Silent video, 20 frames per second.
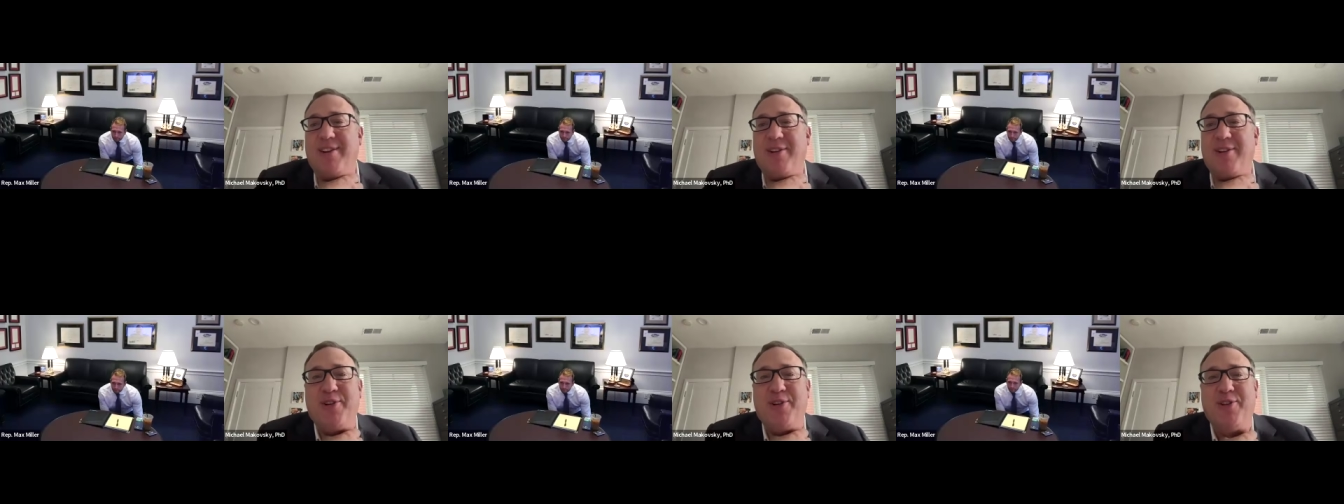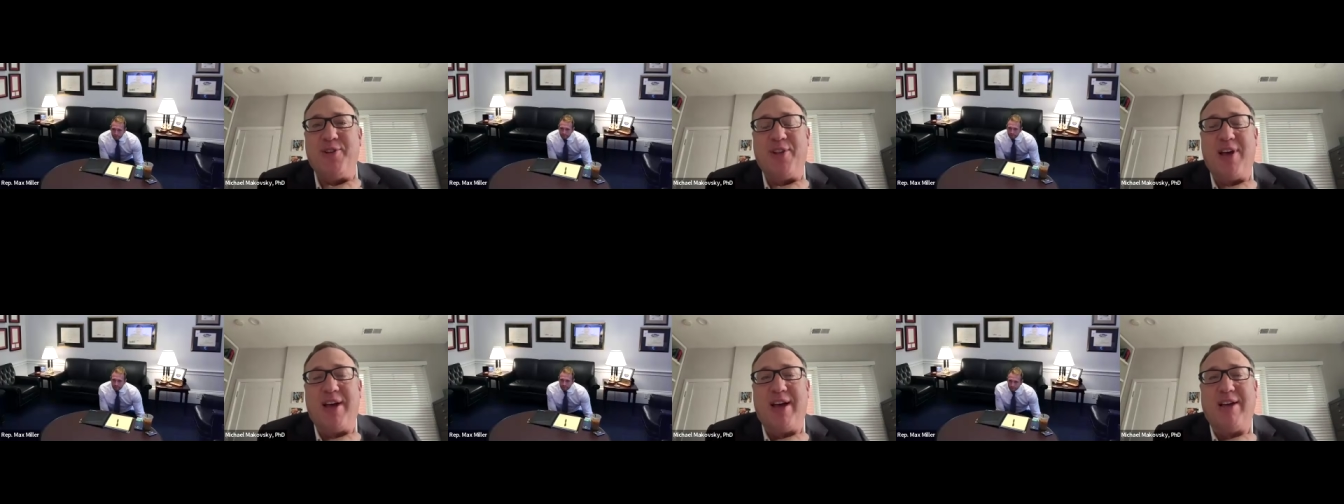I know
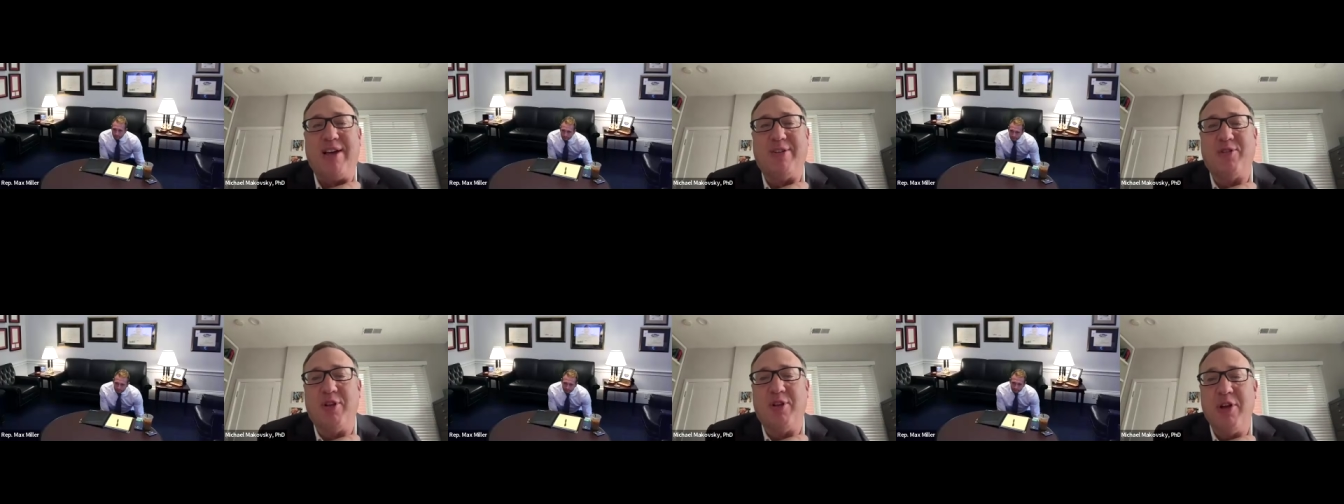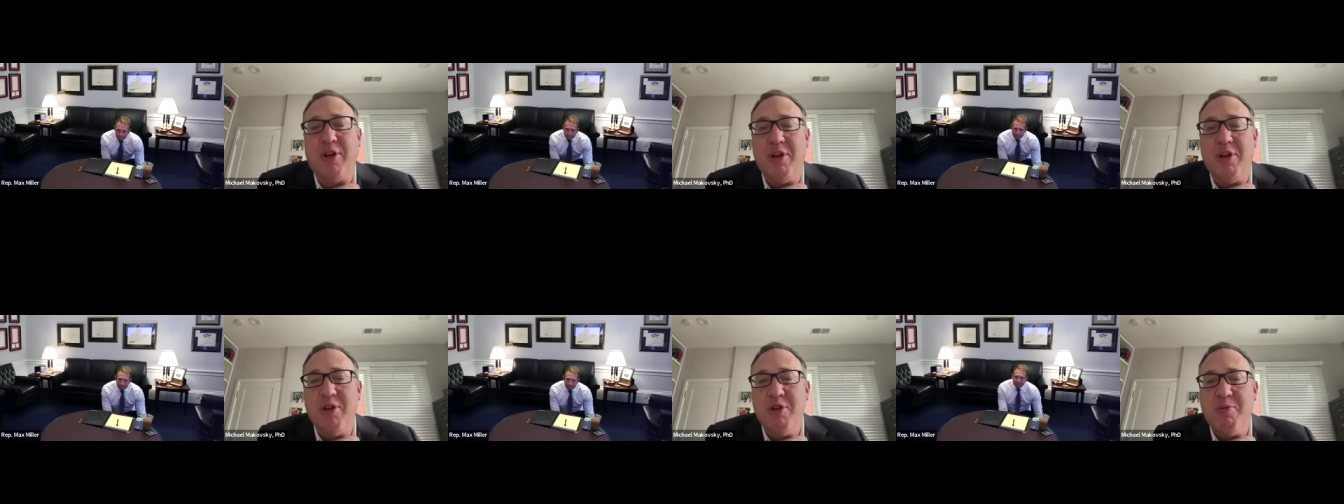you're in the House,
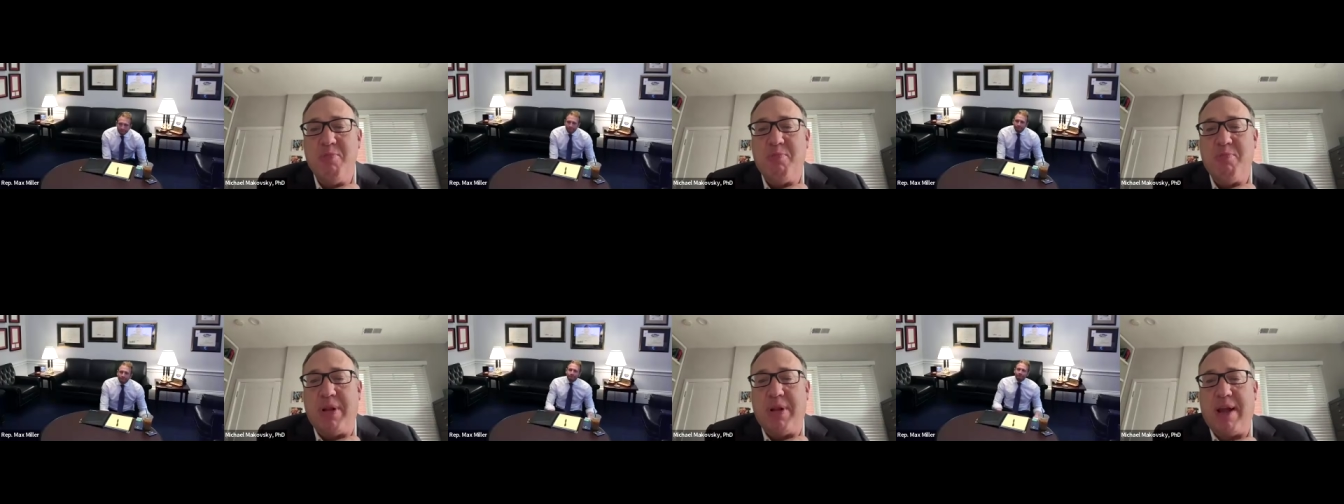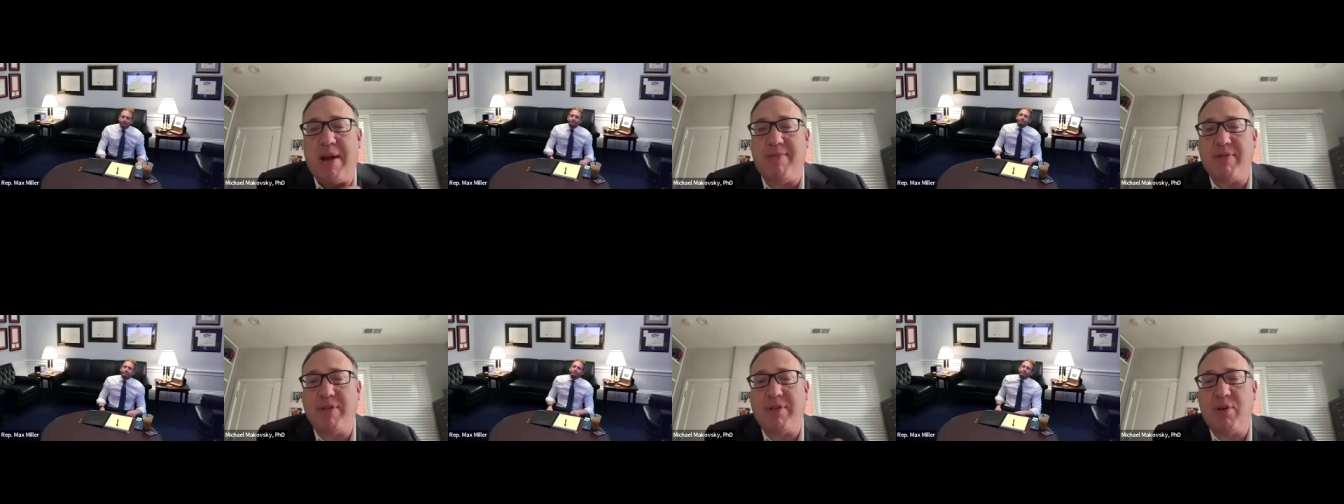but
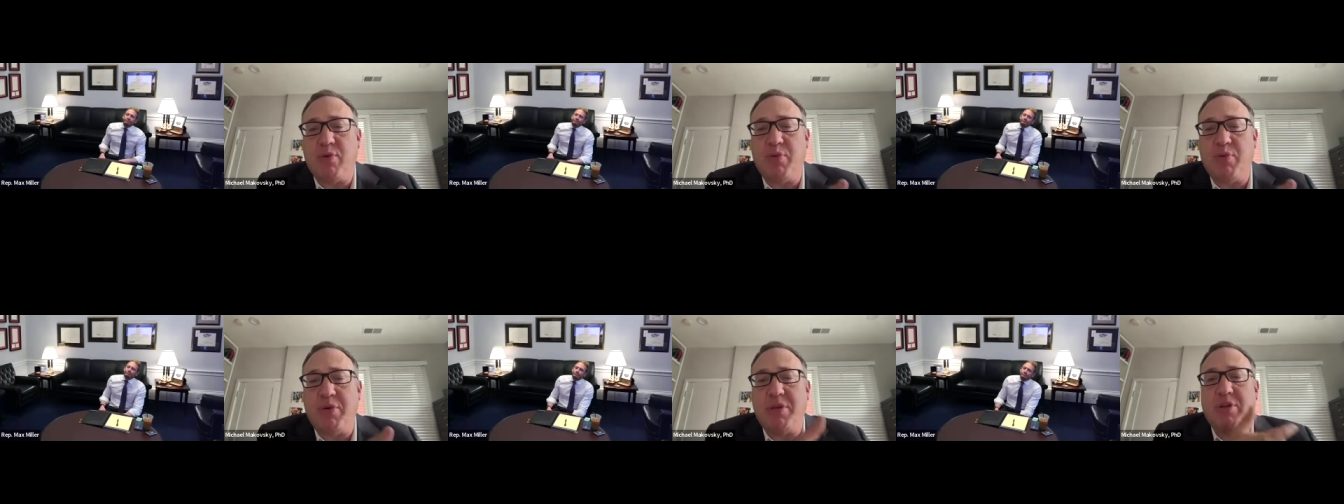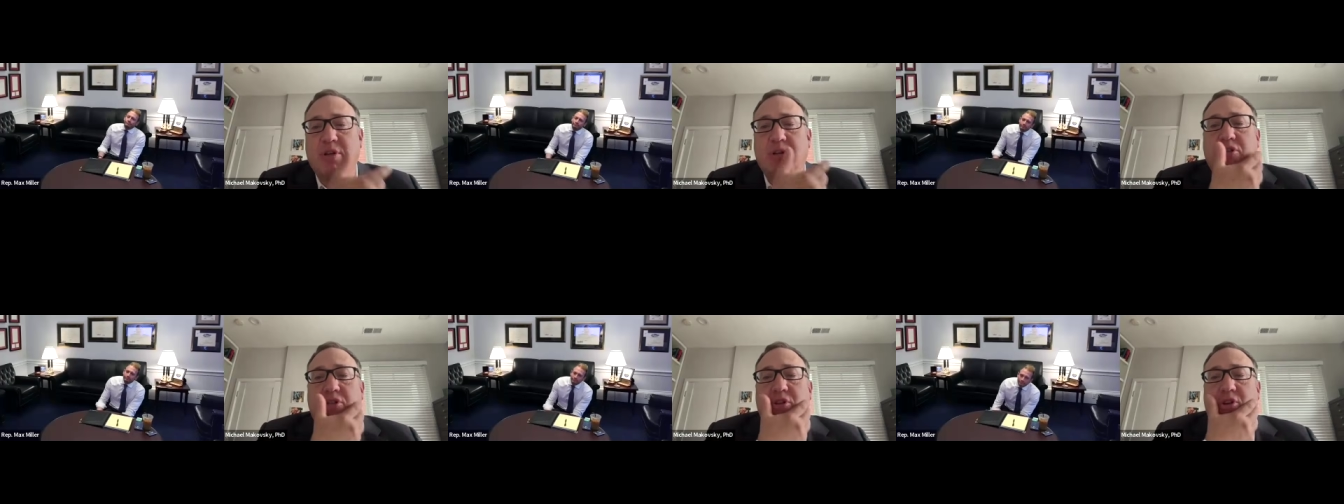obviously we
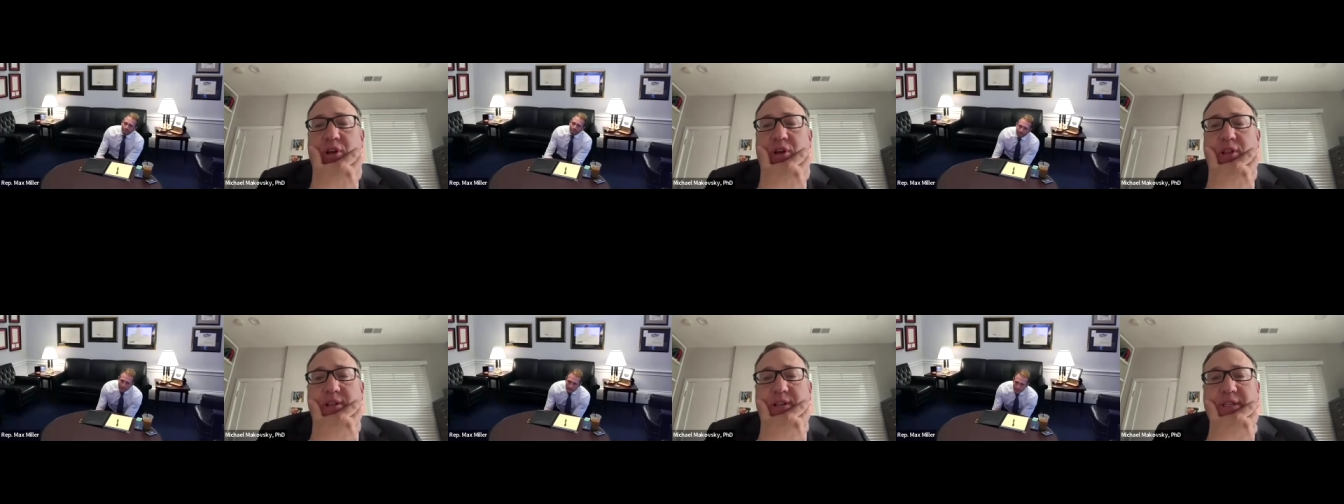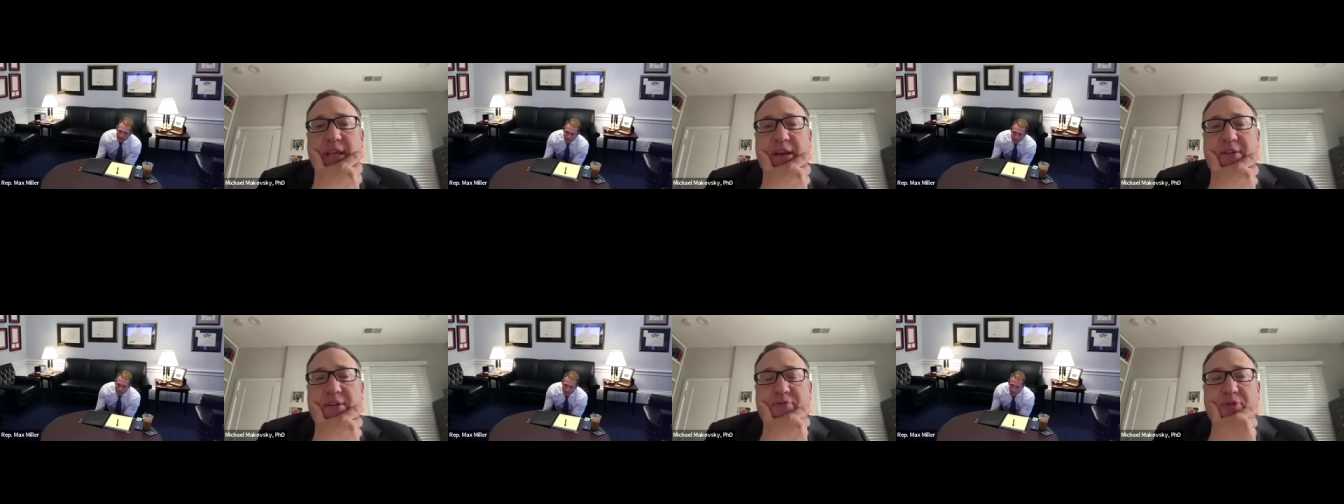just saw
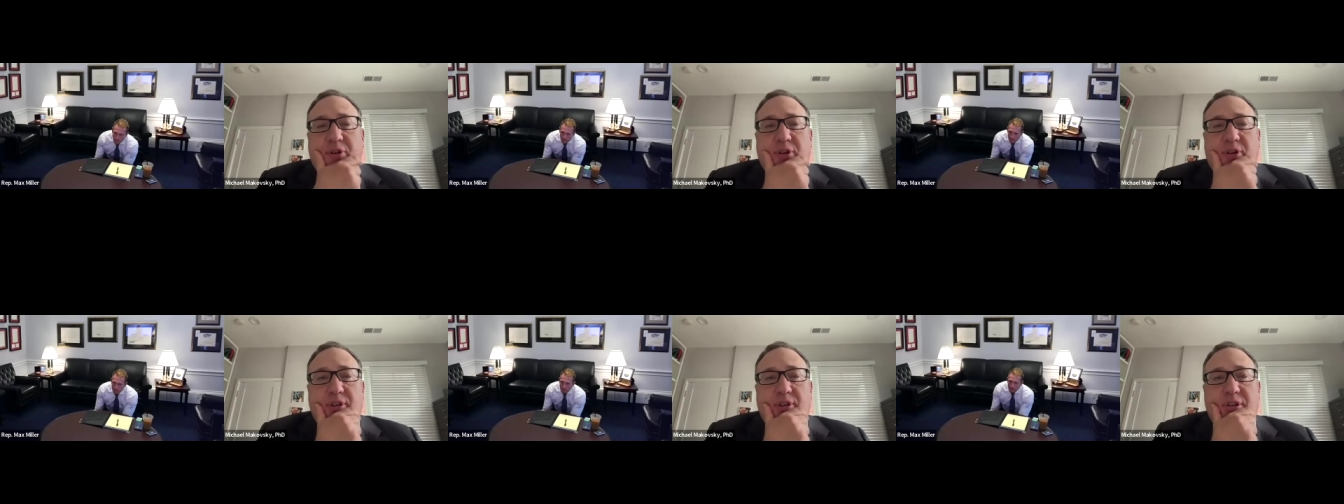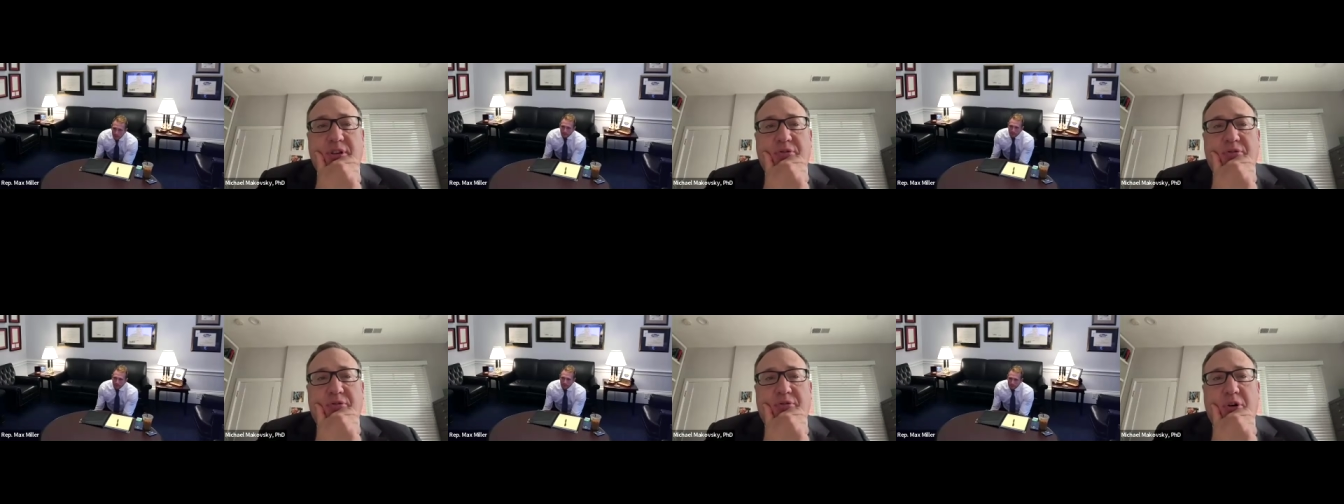this
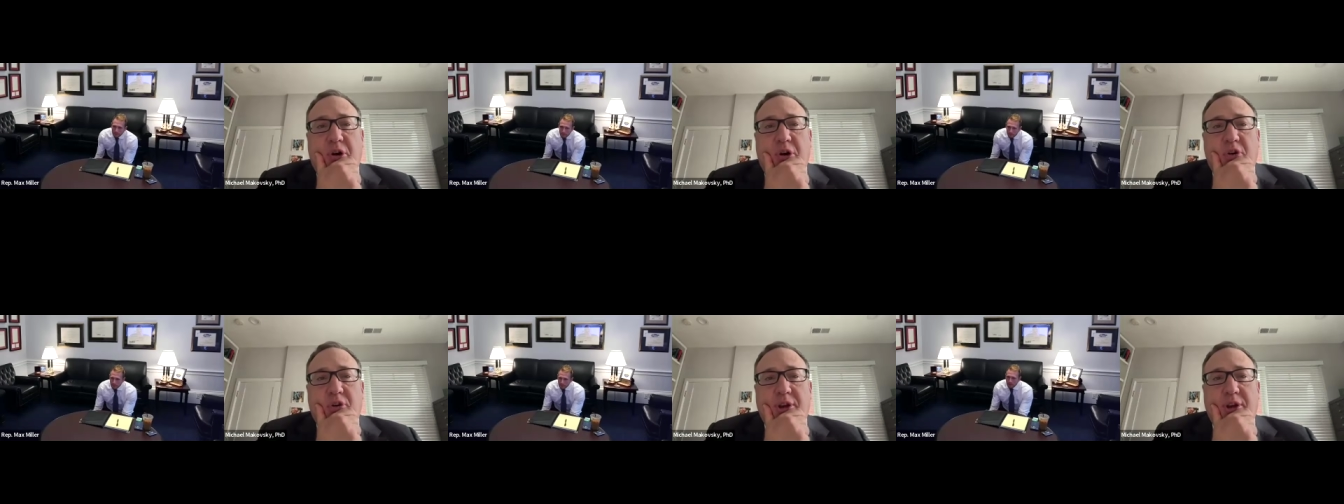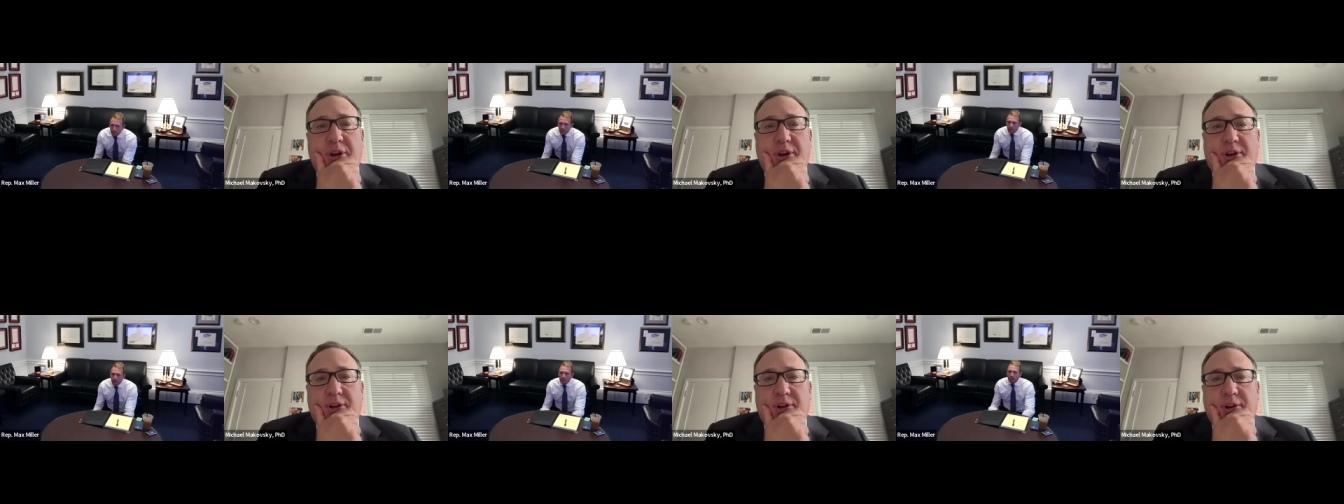vote
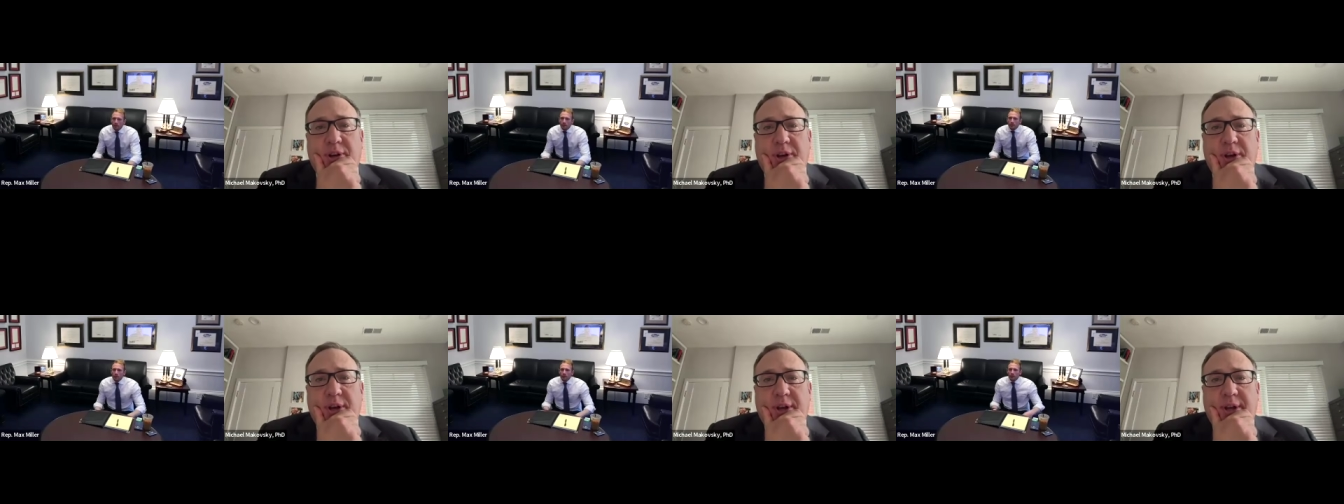here,